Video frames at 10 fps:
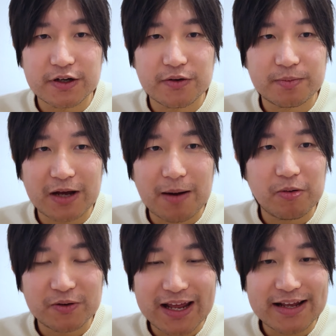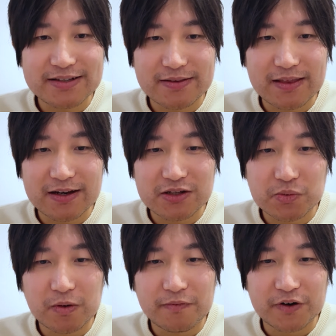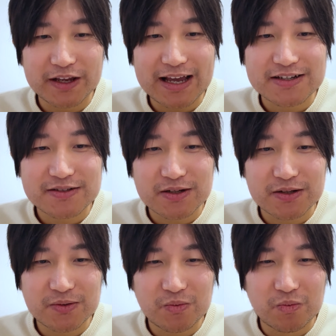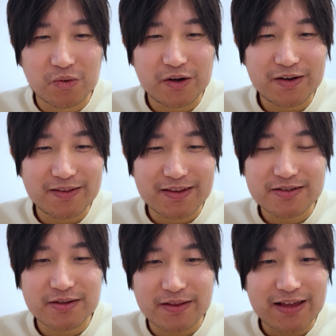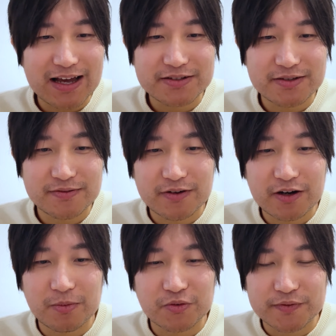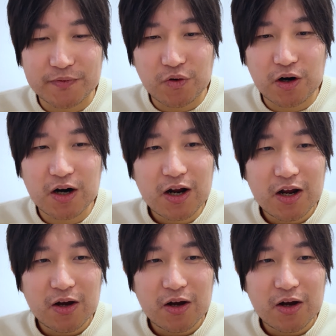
You know, a couple days, then you will forget what this and that variable is for.